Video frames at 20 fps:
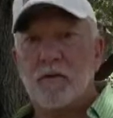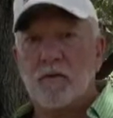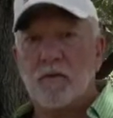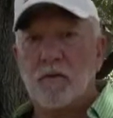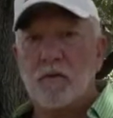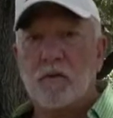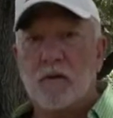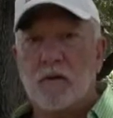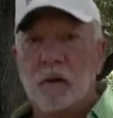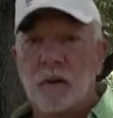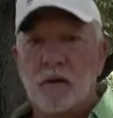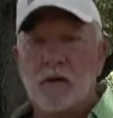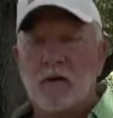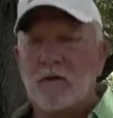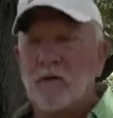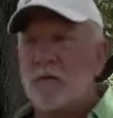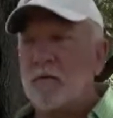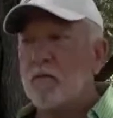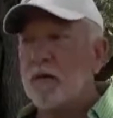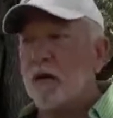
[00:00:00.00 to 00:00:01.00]

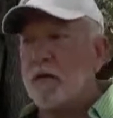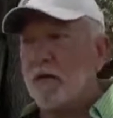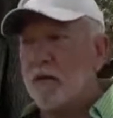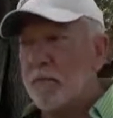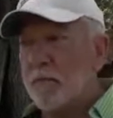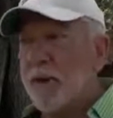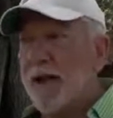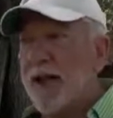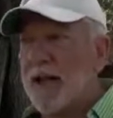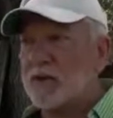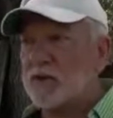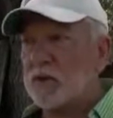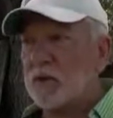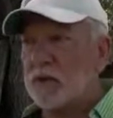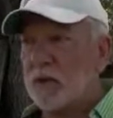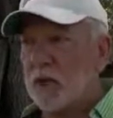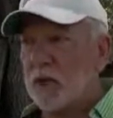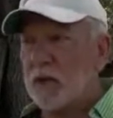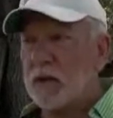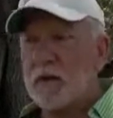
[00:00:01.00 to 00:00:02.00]
on the mask
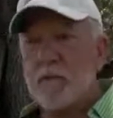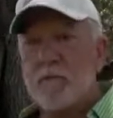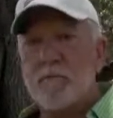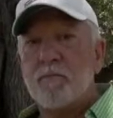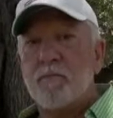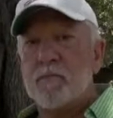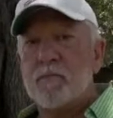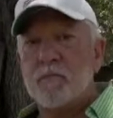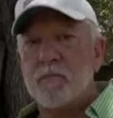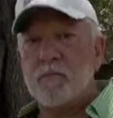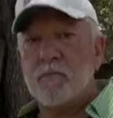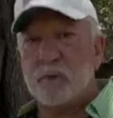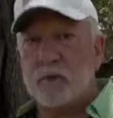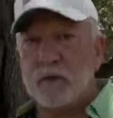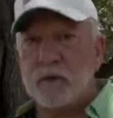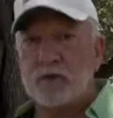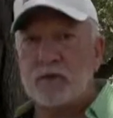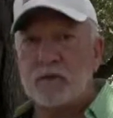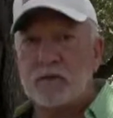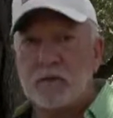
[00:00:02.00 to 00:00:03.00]
thing,
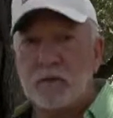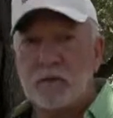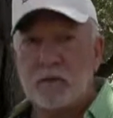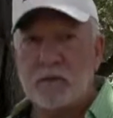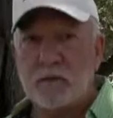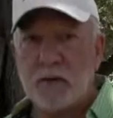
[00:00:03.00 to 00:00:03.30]
please